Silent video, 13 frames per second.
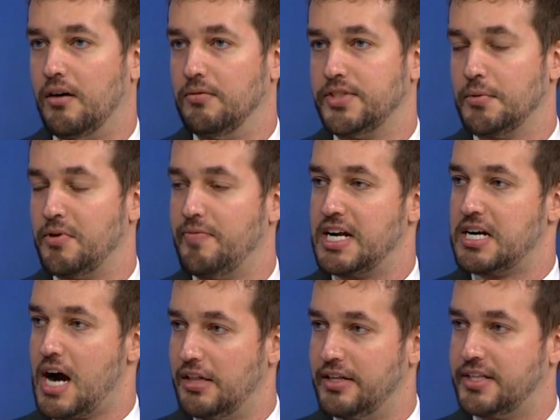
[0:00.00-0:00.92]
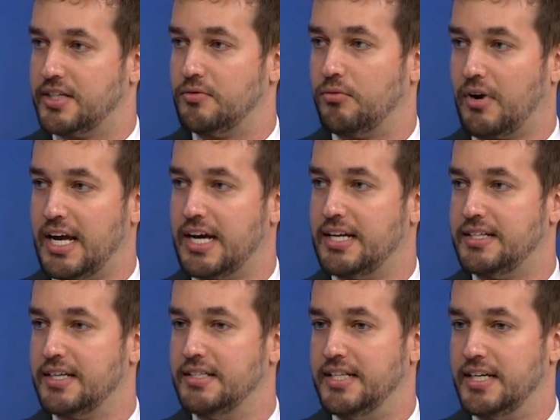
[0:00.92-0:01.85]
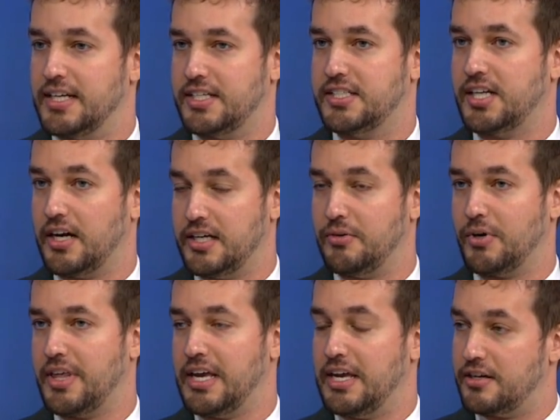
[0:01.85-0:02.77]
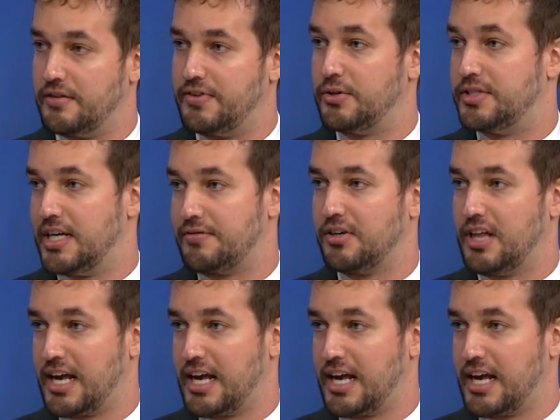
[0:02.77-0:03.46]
Some of my colleagues at RAND did a study where they interviewed several